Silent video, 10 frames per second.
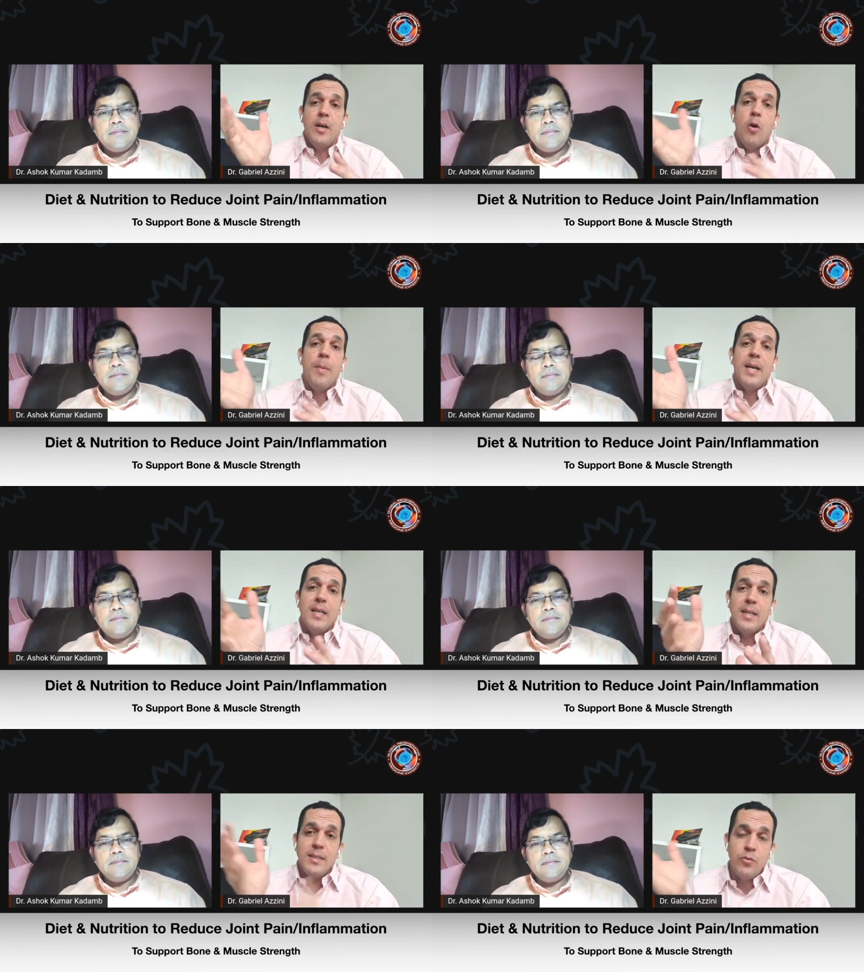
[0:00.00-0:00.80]

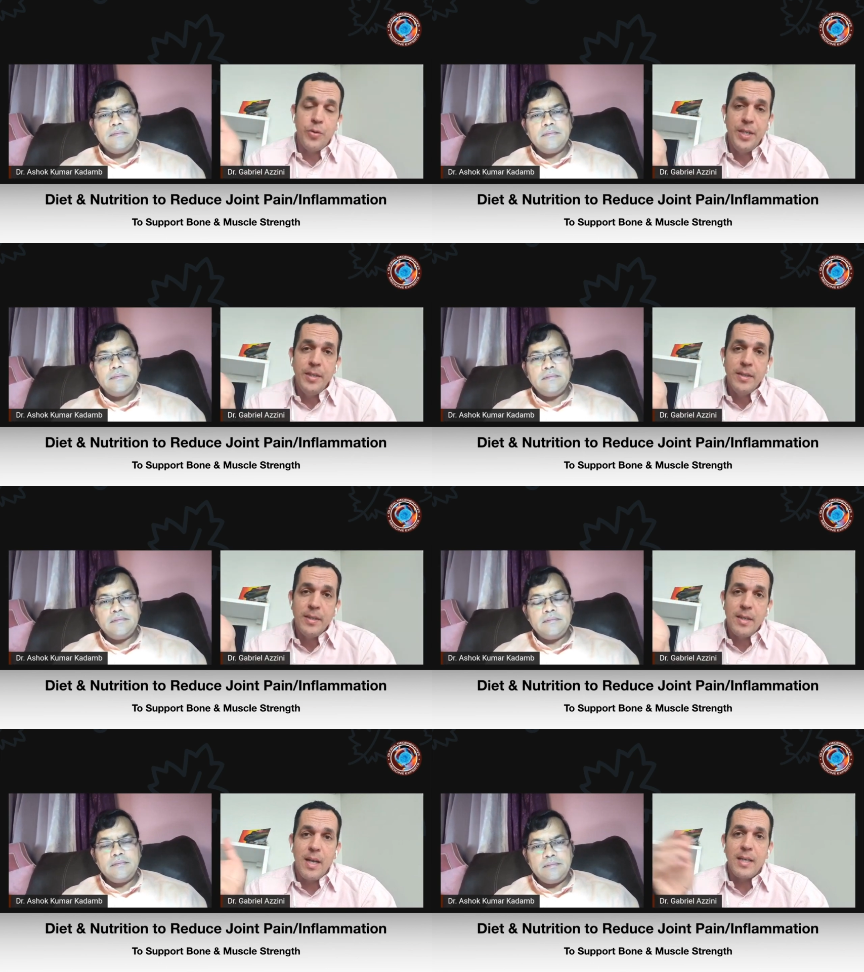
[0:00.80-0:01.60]
Speaker 1: omega 3
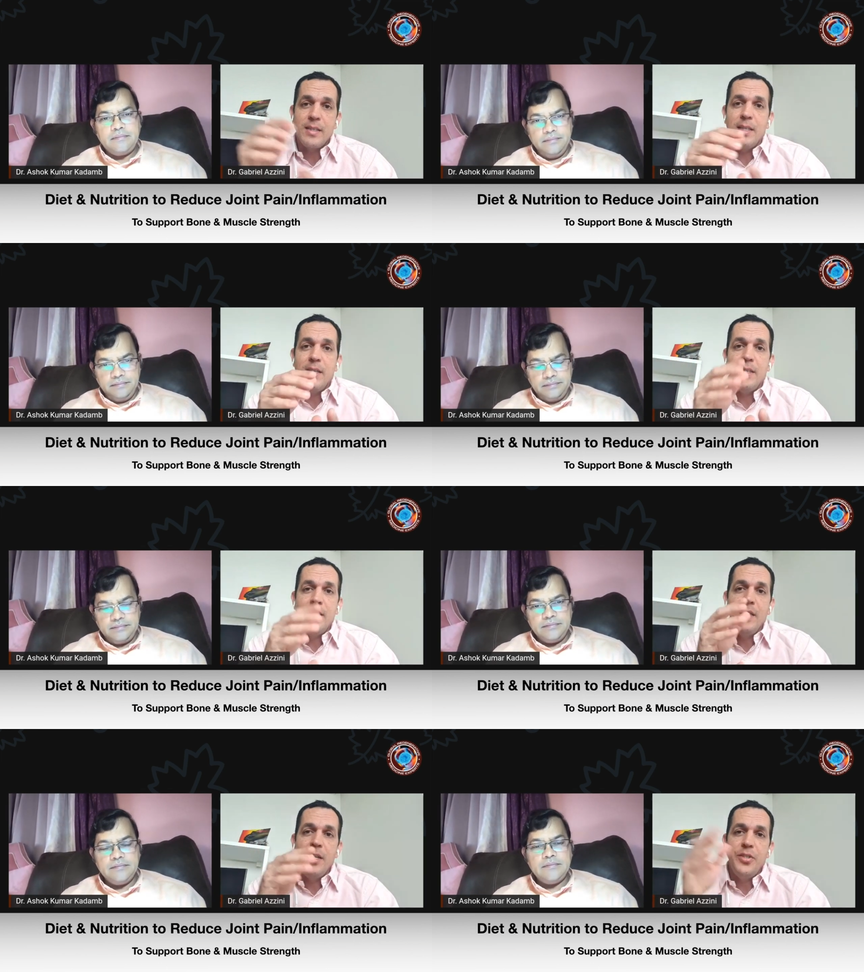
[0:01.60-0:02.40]
like the
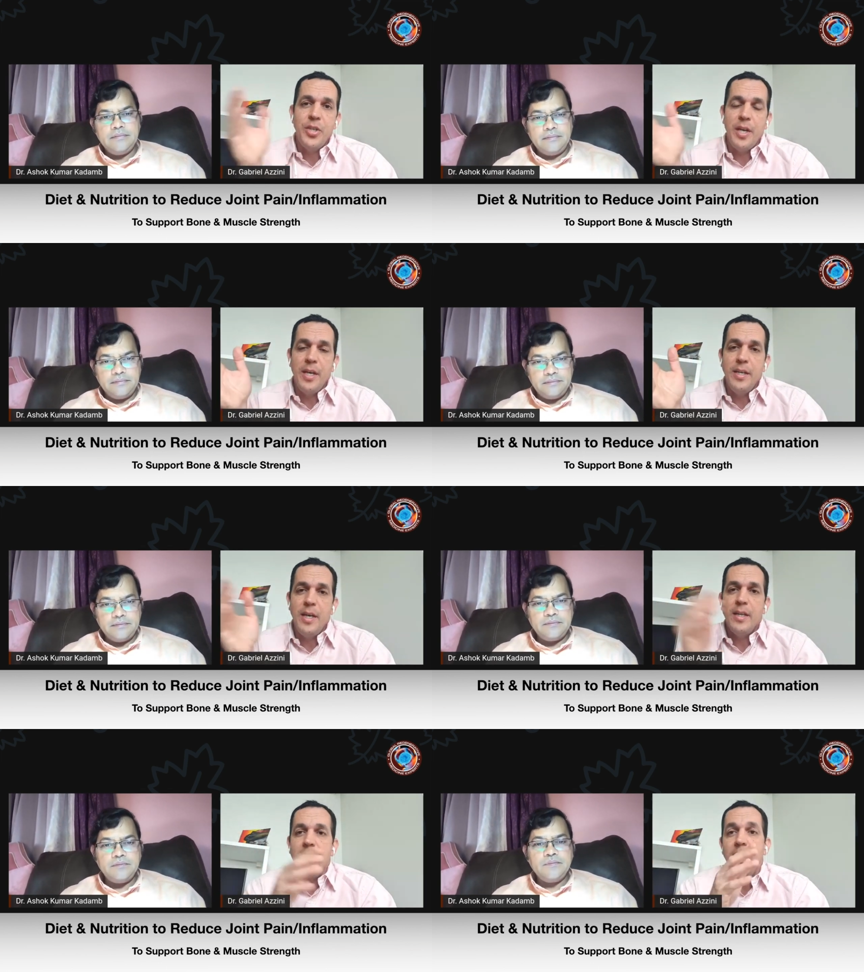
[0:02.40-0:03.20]

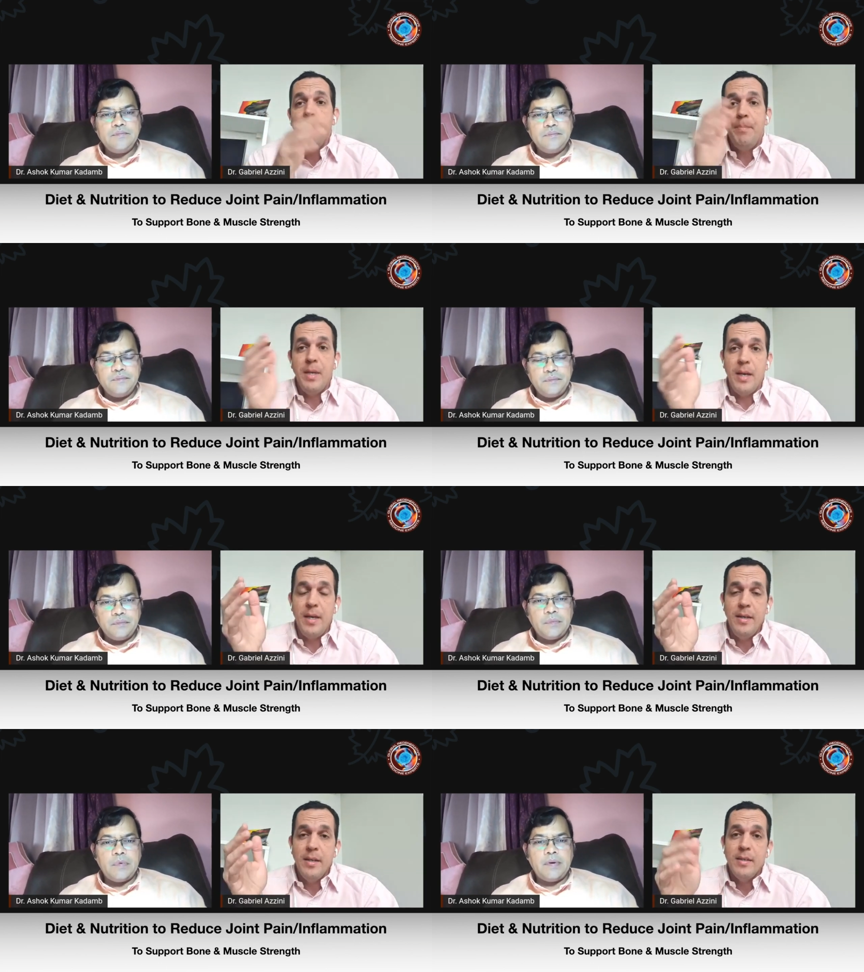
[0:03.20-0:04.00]
DHA and the
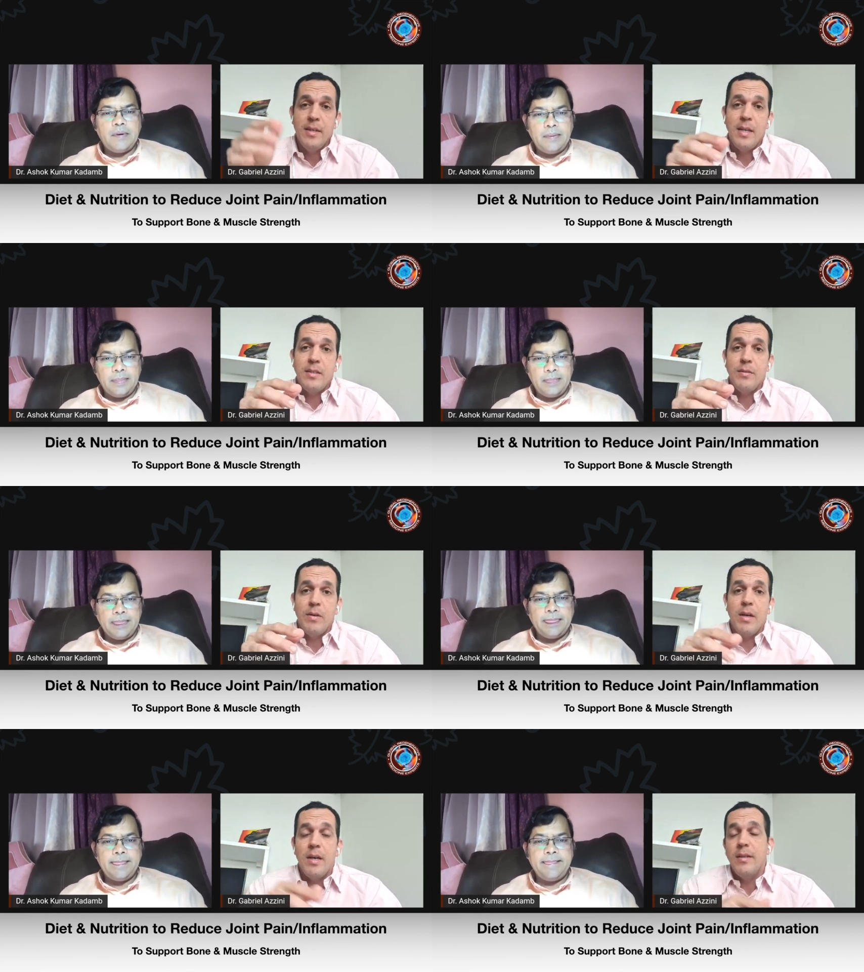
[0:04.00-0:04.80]
EPA that uh,